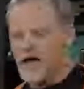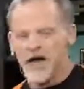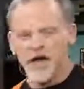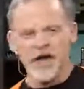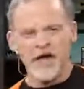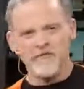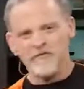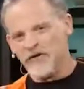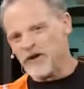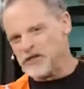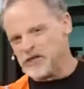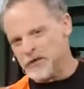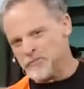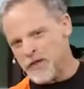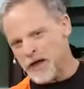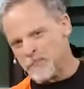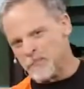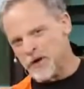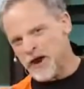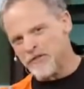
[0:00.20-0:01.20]
Hey, finish up
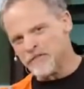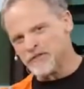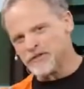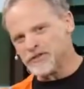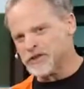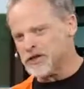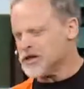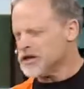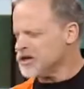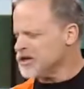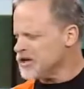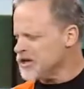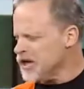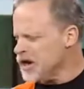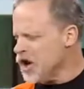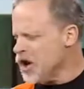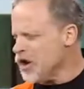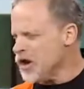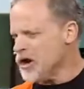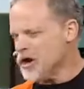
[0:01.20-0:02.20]
that breakfast and
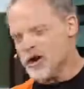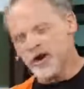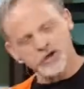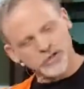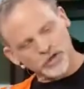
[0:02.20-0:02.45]
get on in here